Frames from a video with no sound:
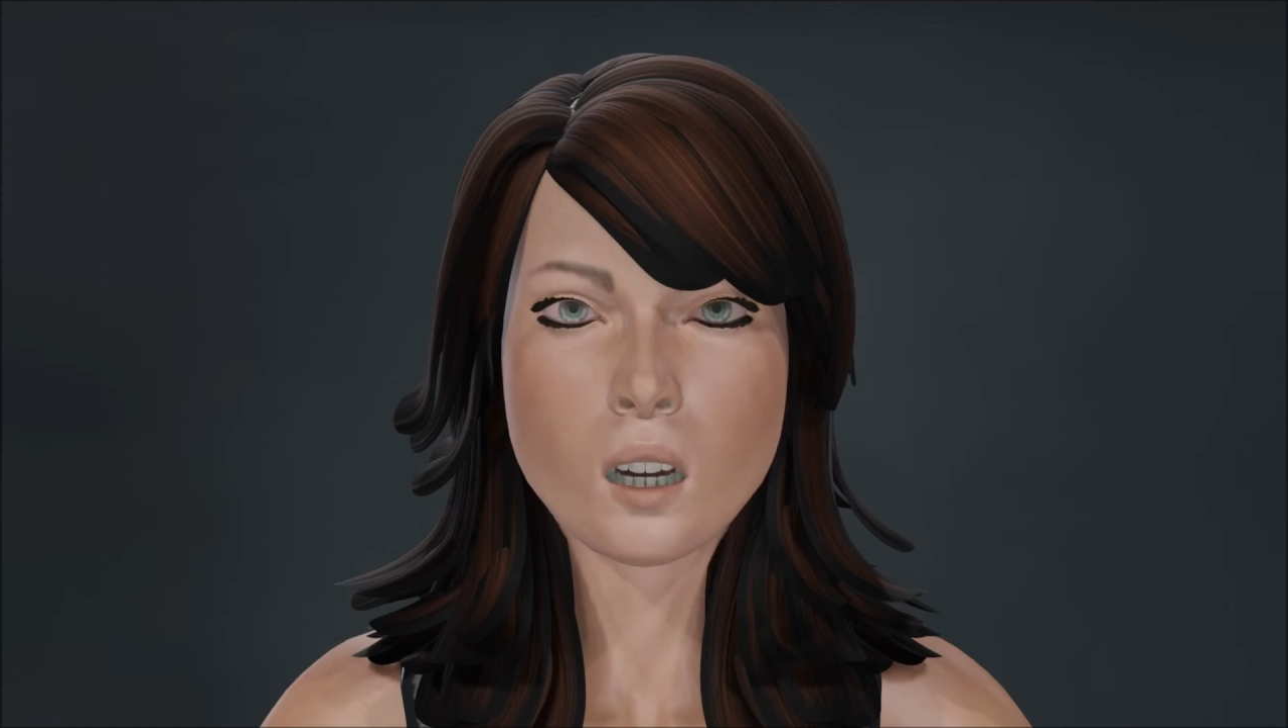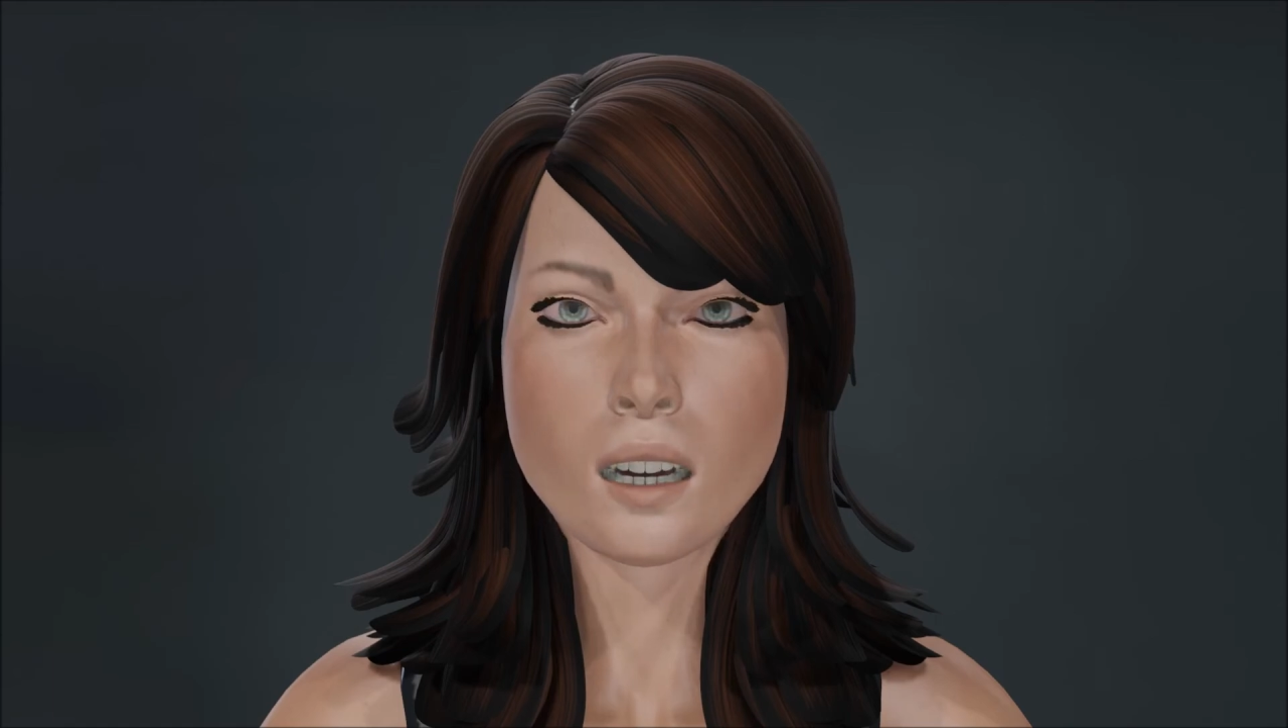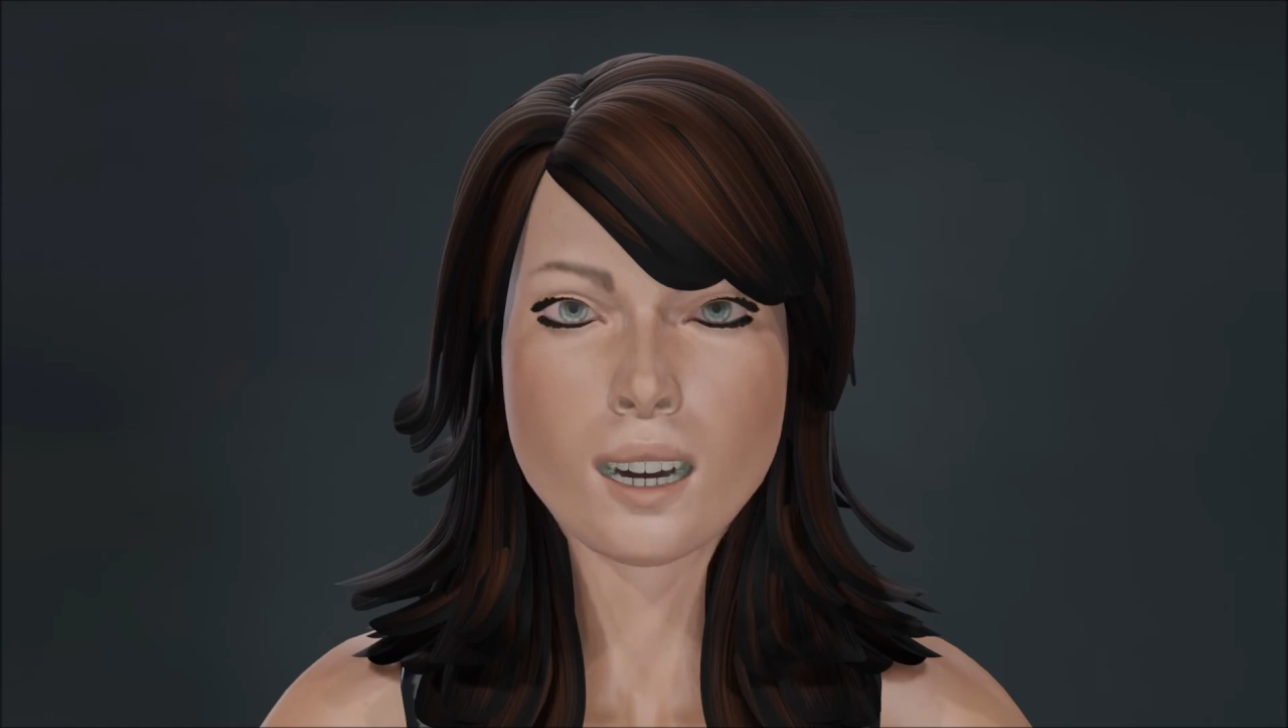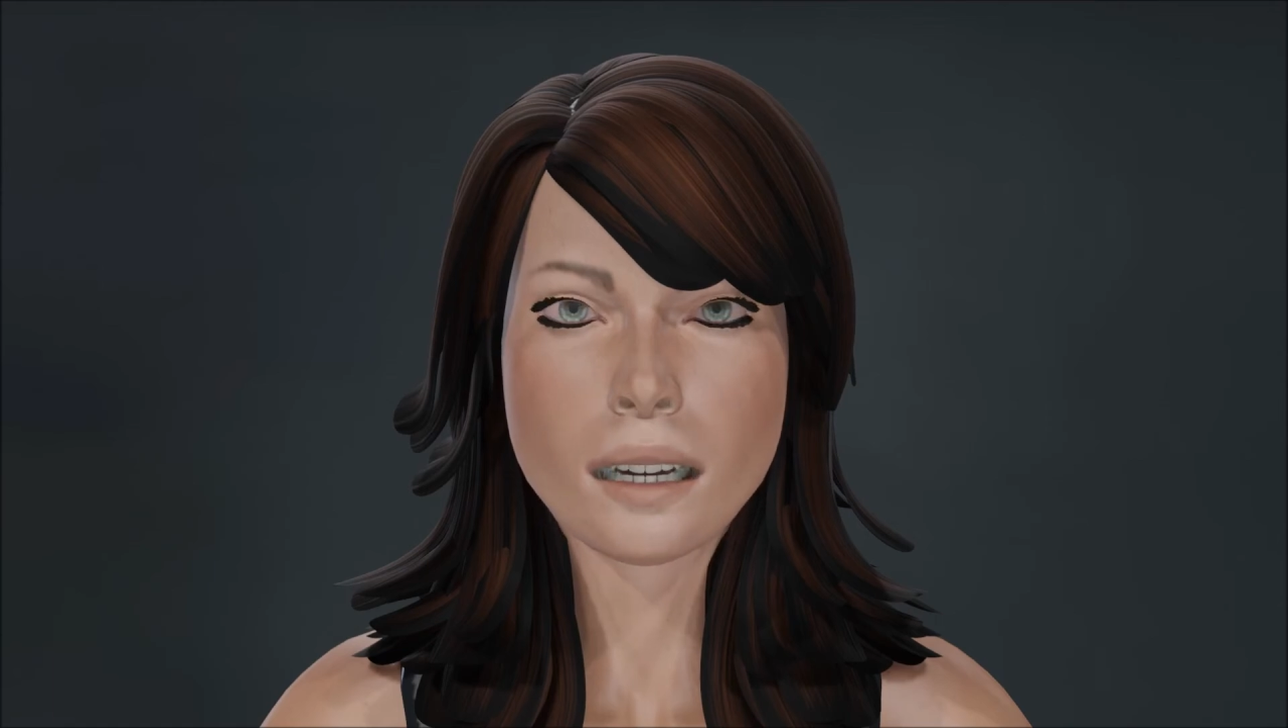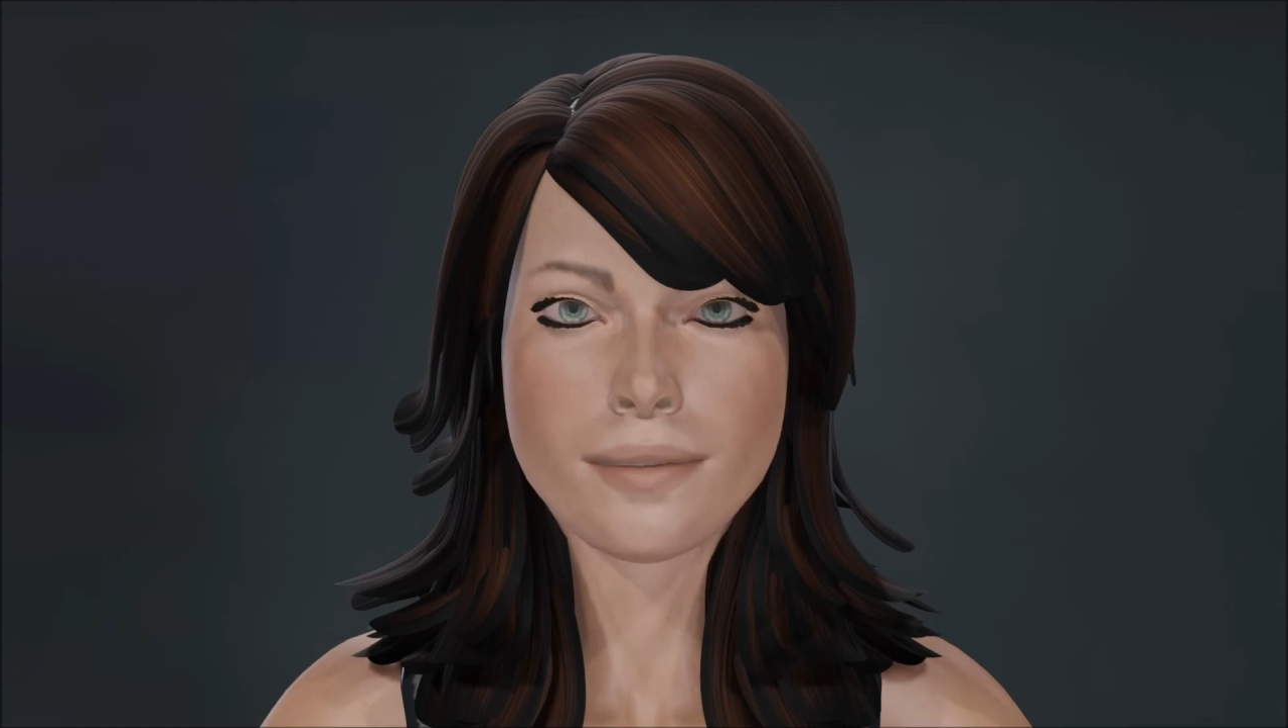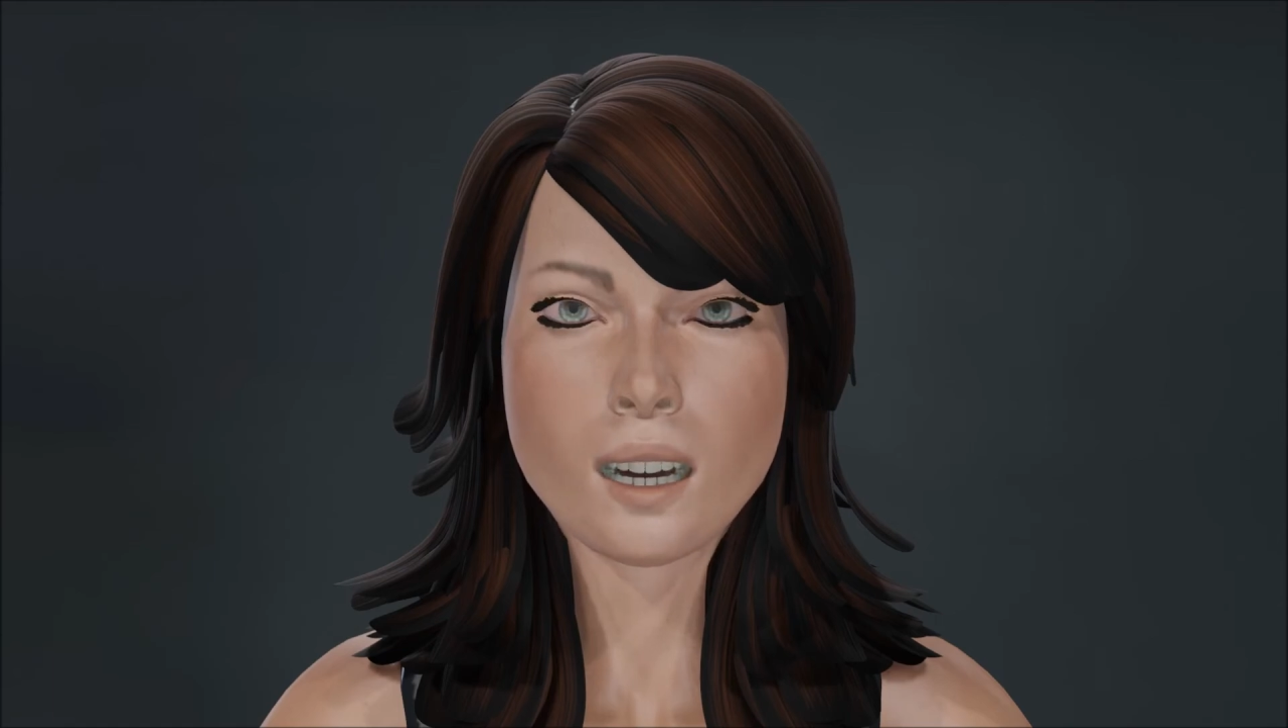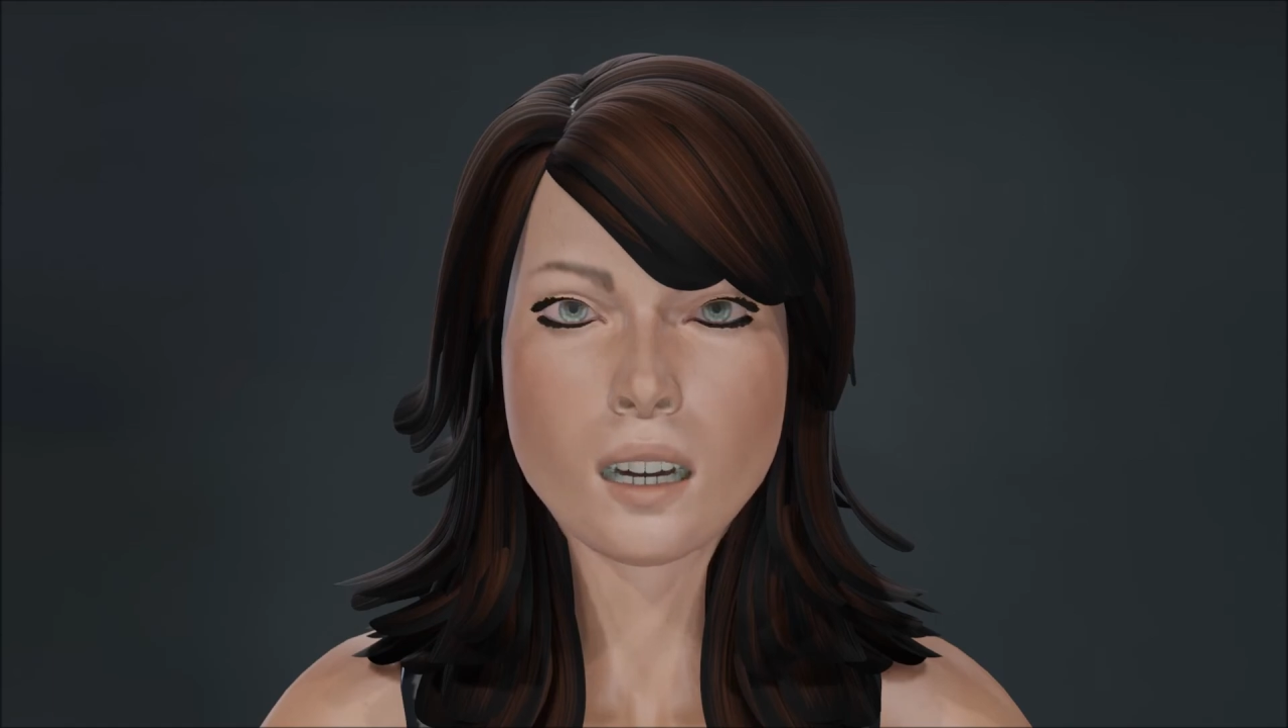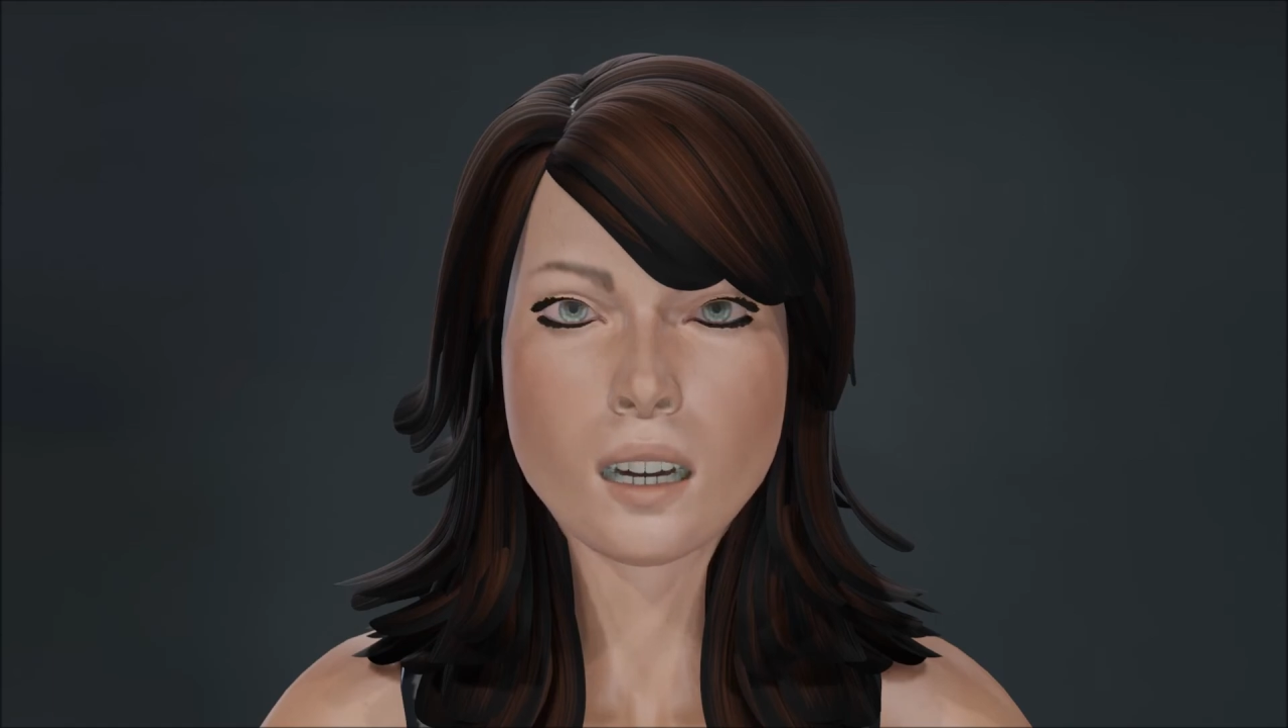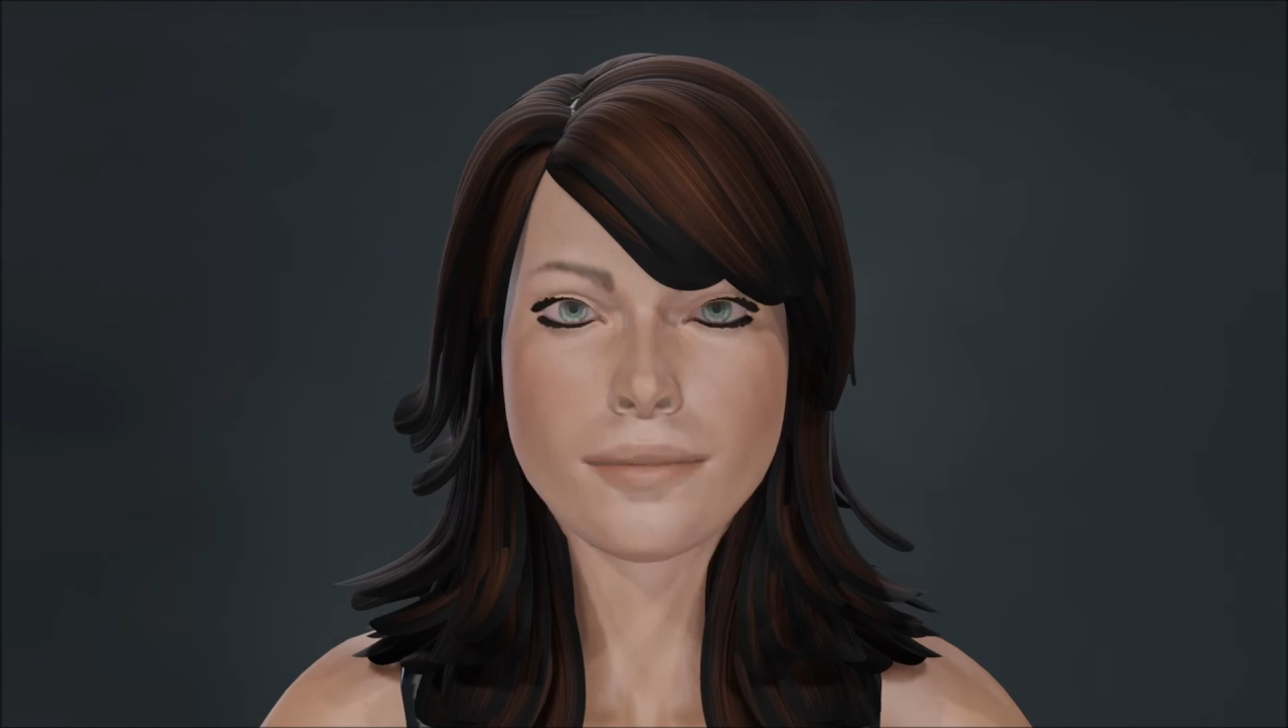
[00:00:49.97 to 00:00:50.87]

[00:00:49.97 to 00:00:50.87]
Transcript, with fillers: that we have made